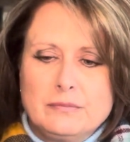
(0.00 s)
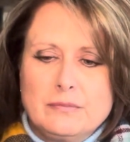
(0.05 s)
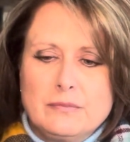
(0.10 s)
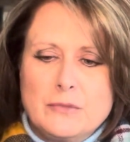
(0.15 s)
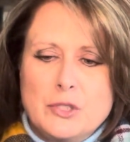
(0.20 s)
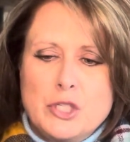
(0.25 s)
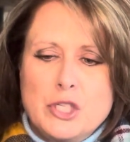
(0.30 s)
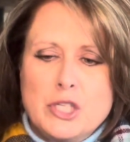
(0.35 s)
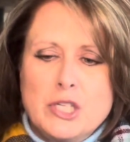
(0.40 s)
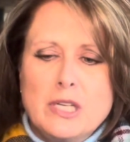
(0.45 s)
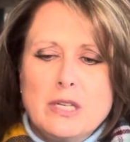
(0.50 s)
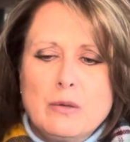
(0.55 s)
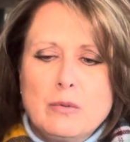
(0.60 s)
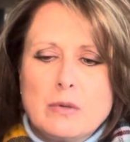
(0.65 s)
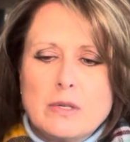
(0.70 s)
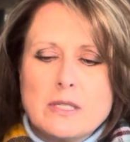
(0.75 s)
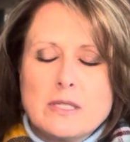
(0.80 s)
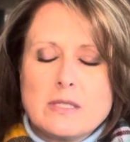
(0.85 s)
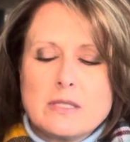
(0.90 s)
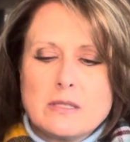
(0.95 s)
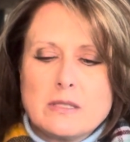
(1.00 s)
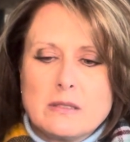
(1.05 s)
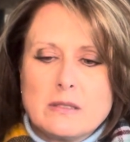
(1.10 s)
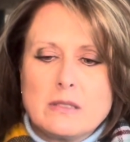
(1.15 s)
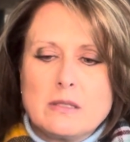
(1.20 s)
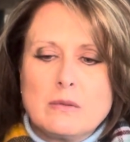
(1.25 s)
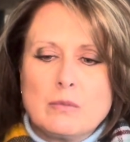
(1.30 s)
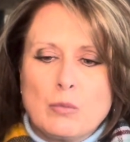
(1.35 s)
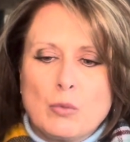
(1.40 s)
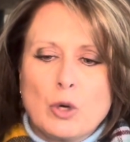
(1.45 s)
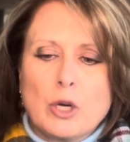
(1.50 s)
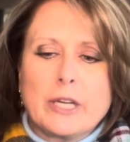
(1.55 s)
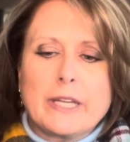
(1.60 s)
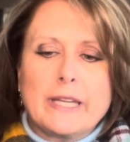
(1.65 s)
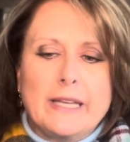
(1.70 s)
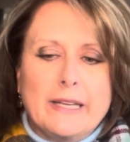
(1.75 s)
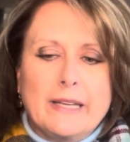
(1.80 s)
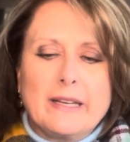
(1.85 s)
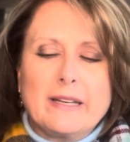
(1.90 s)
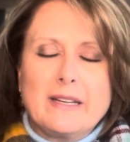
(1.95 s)
She was
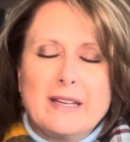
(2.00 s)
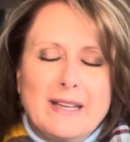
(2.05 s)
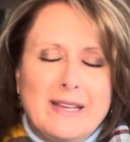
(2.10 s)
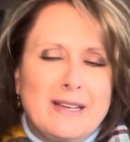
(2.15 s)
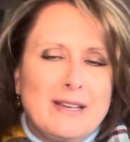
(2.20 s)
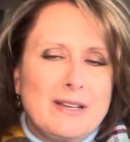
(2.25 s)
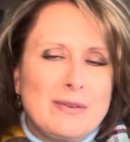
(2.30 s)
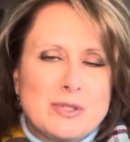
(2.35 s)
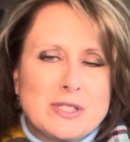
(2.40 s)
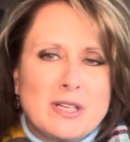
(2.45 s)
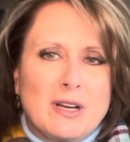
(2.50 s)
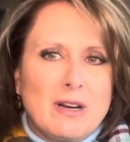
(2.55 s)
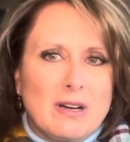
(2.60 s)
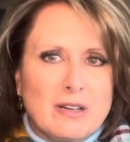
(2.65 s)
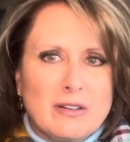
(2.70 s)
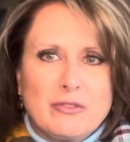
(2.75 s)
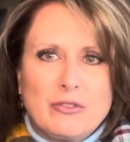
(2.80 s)
working and it was hard